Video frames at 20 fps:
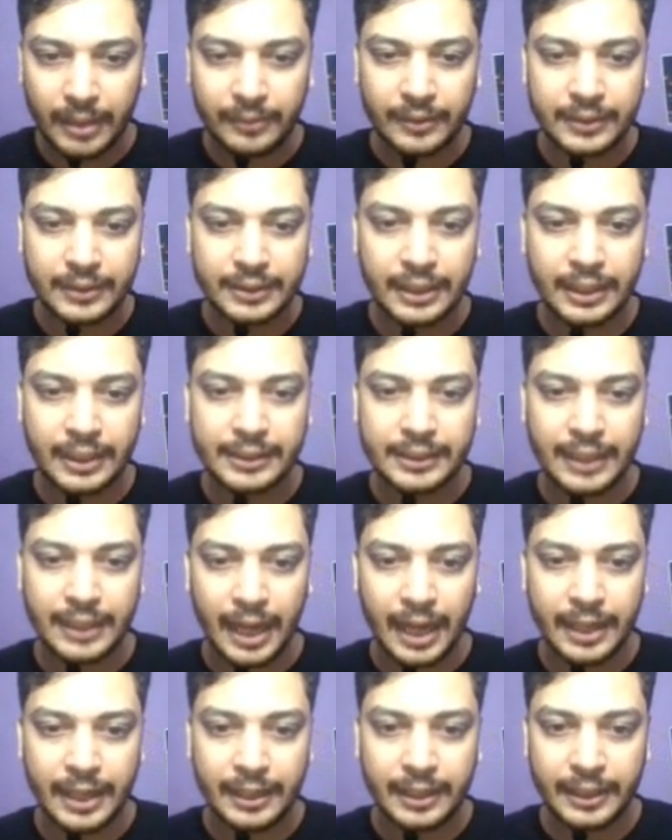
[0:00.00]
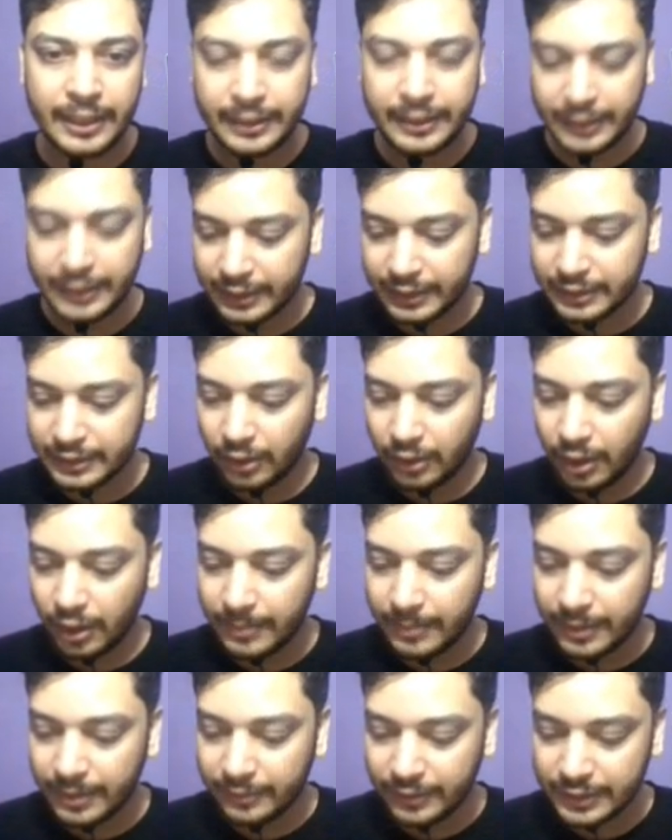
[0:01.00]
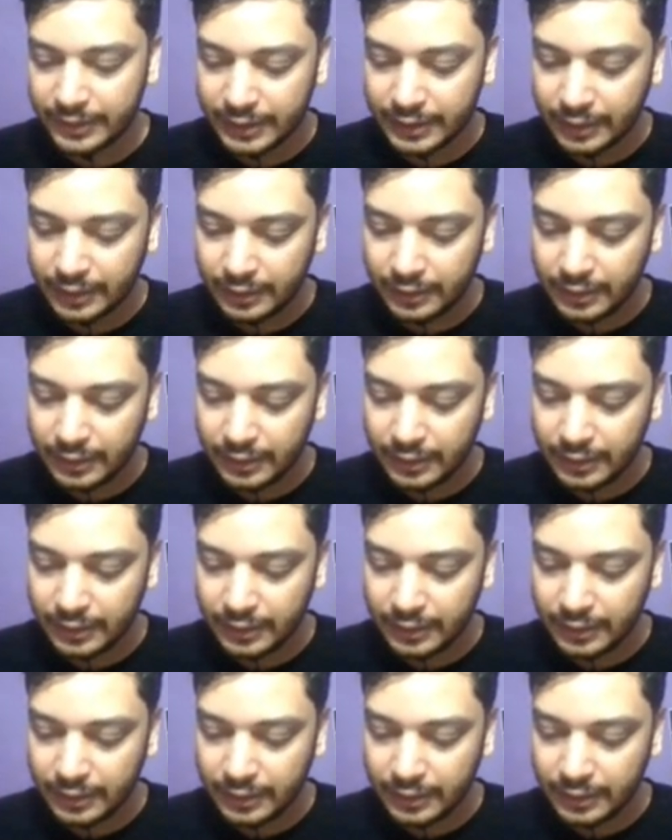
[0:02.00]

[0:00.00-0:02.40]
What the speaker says: function inside it. It takes a callback function,